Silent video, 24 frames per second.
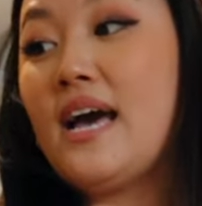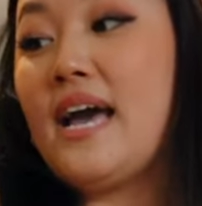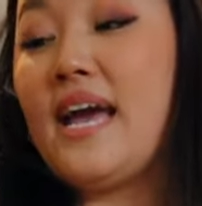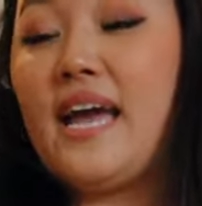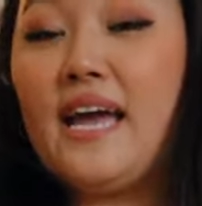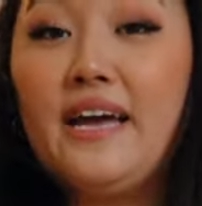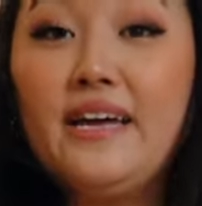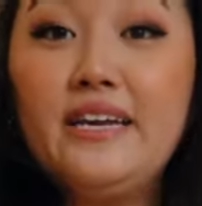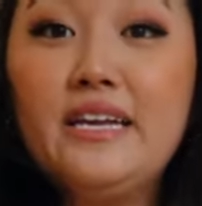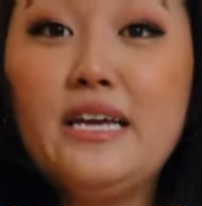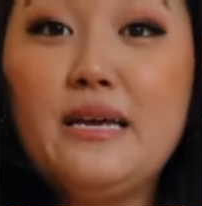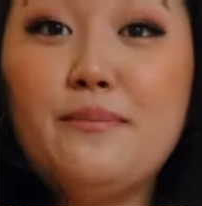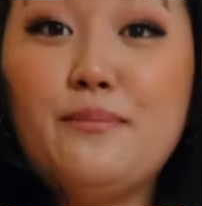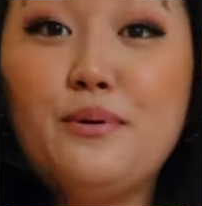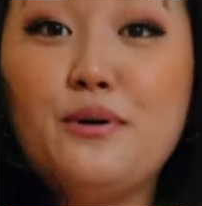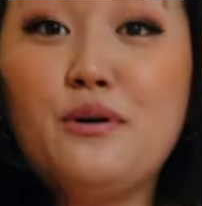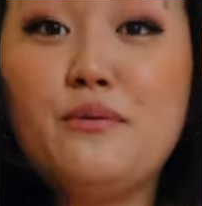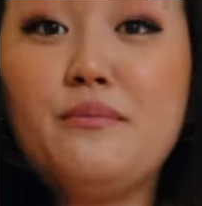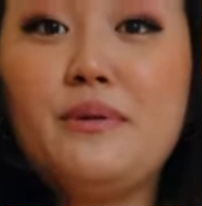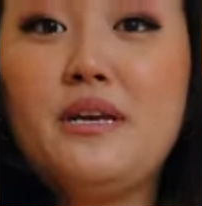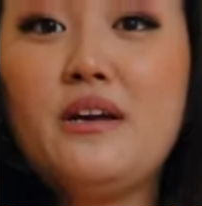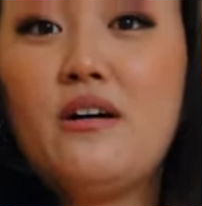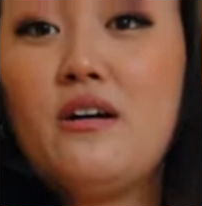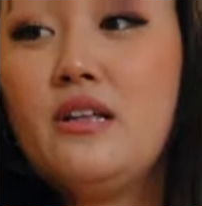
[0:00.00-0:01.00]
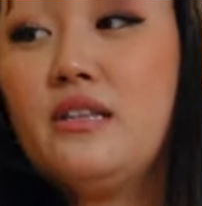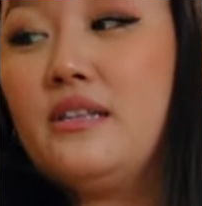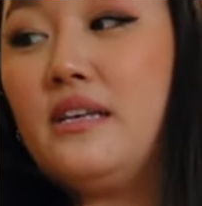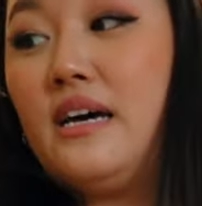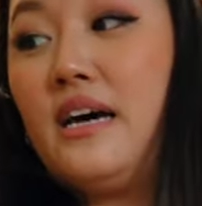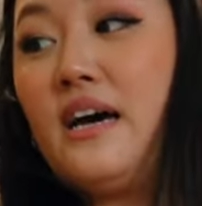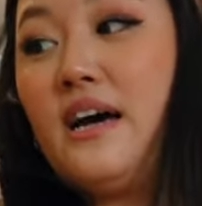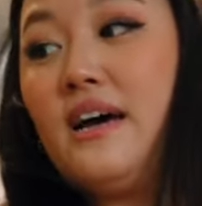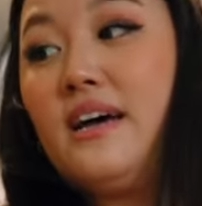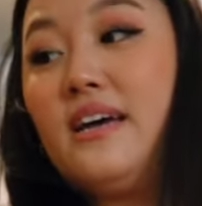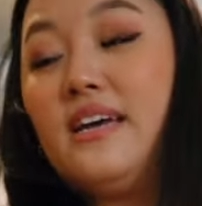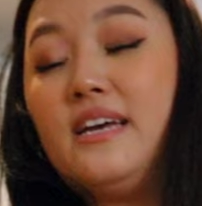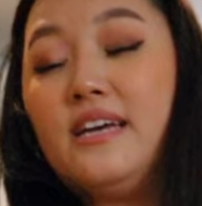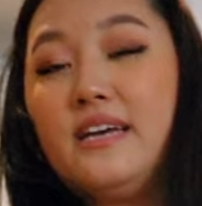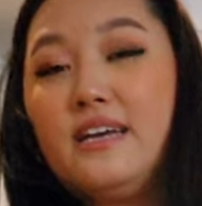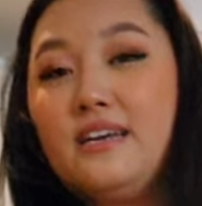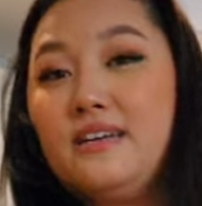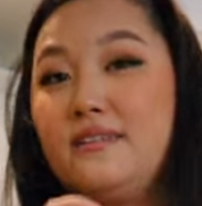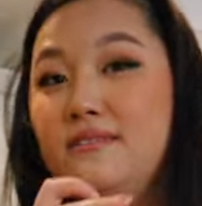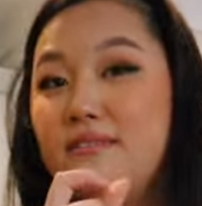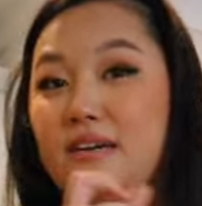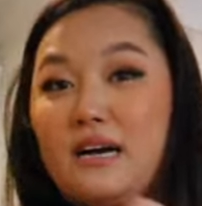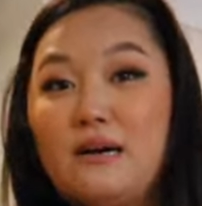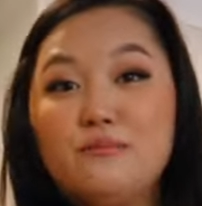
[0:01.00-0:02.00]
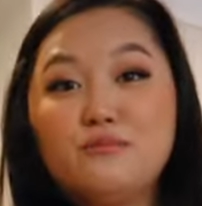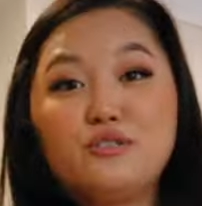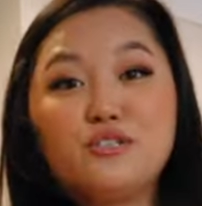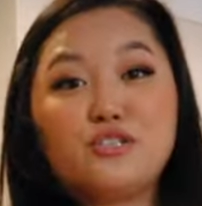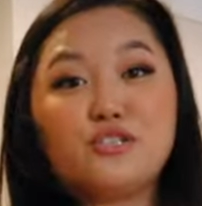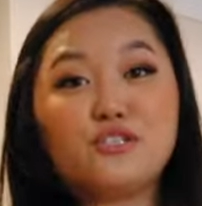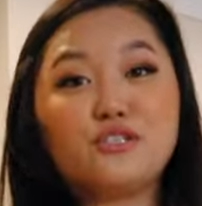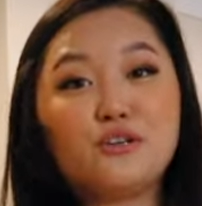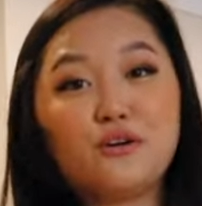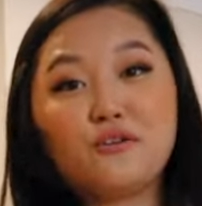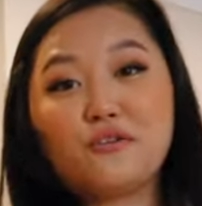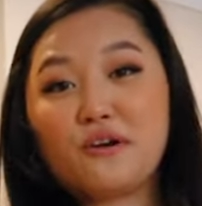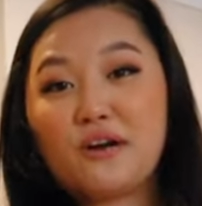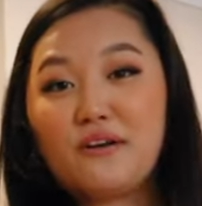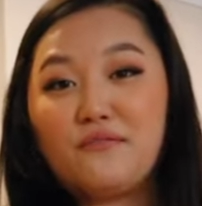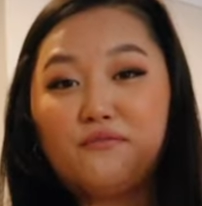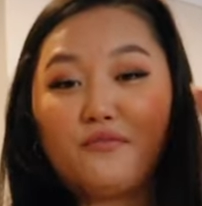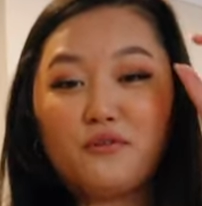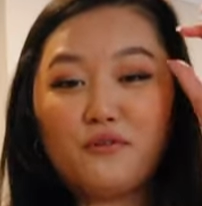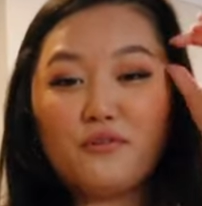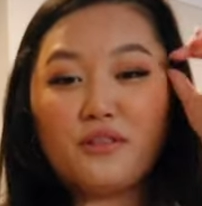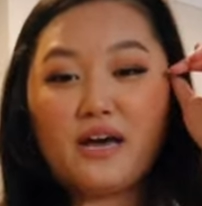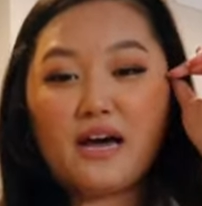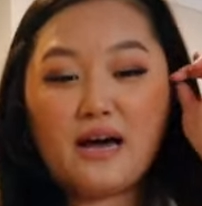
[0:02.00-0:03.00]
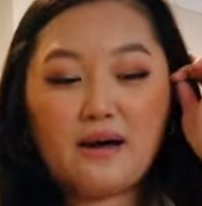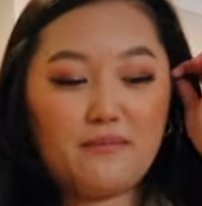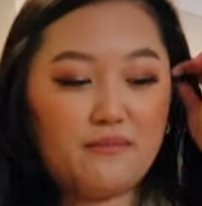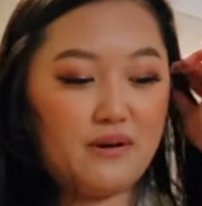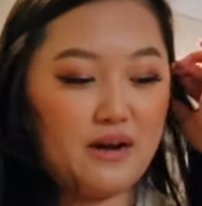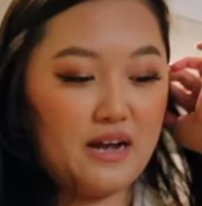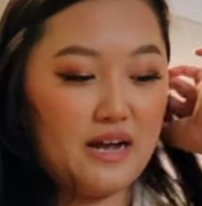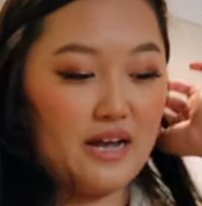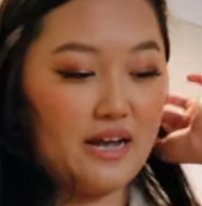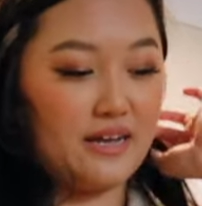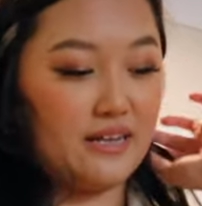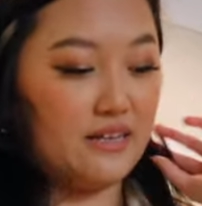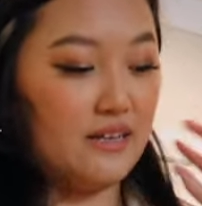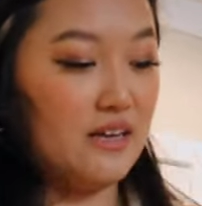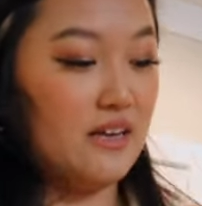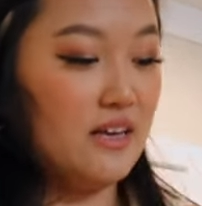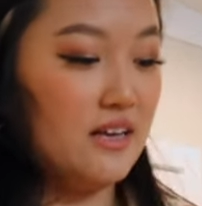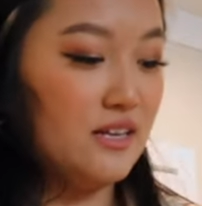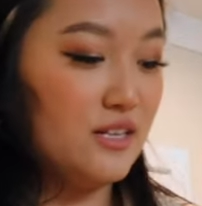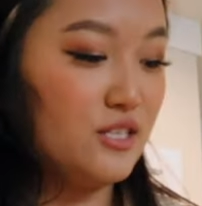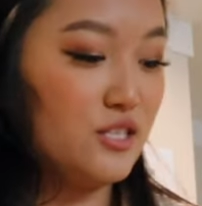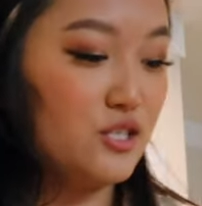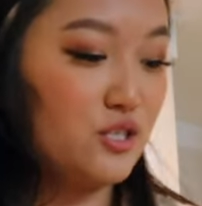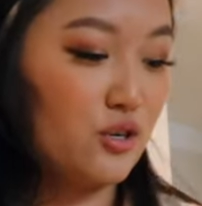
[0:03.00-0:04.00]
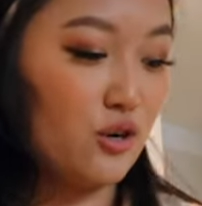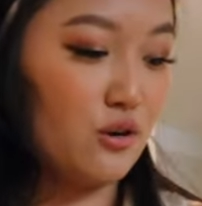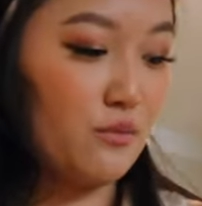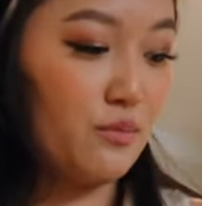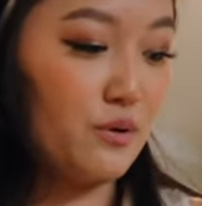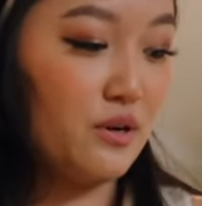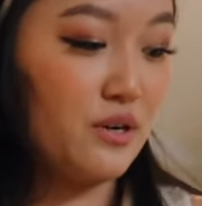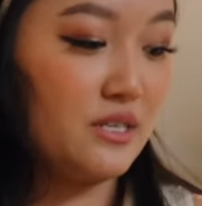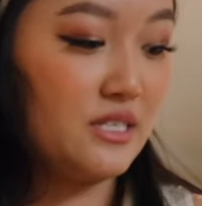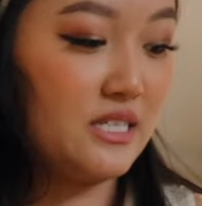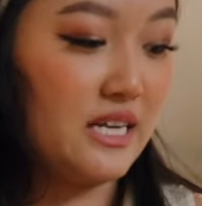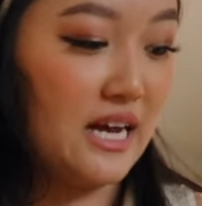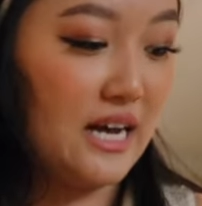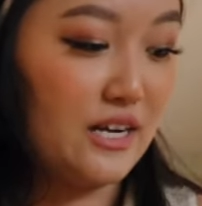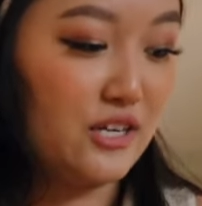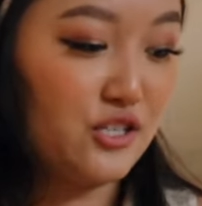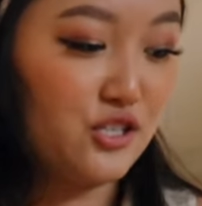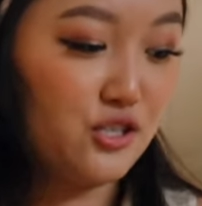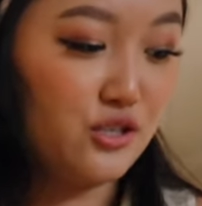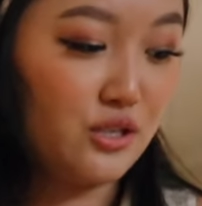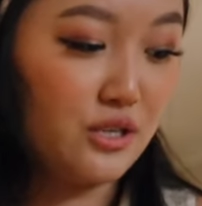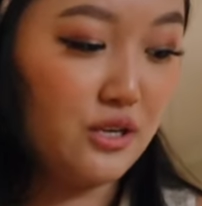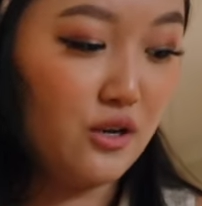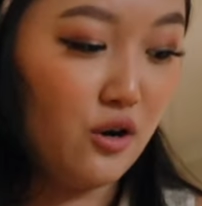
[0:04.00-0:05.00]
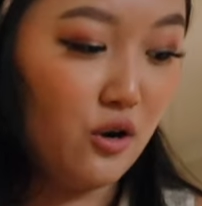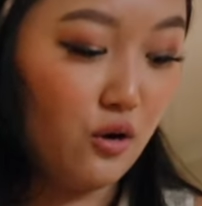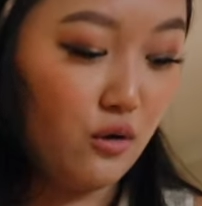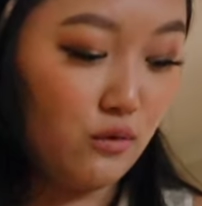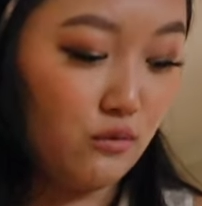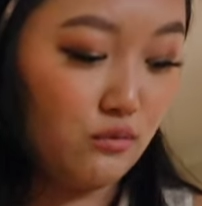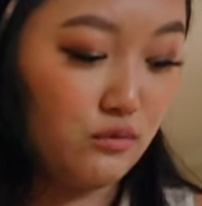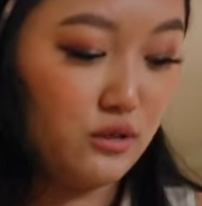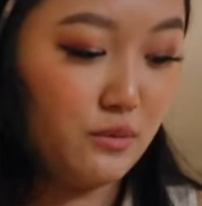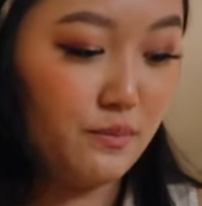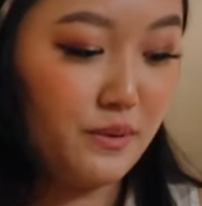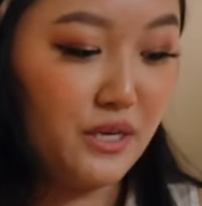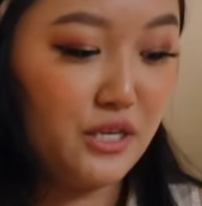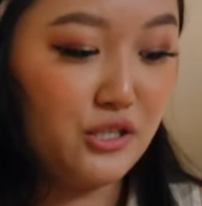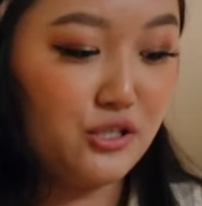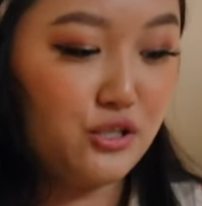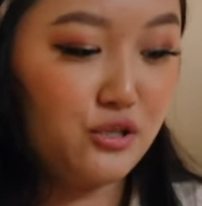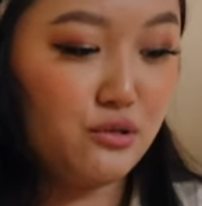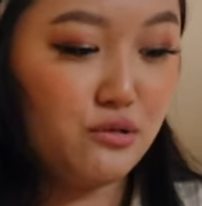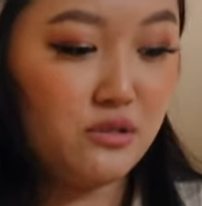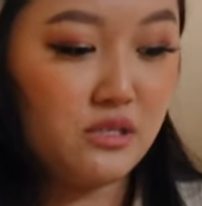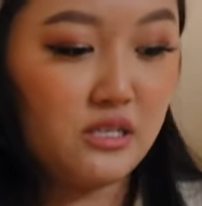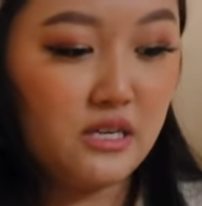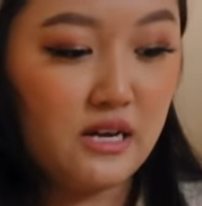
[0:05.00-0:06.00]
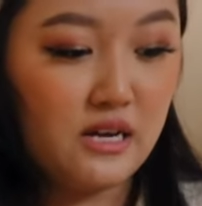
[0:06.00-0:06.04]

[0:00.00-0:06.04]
Annie put me on that and I'm just so grateful that my Starbucks actually holds peach juice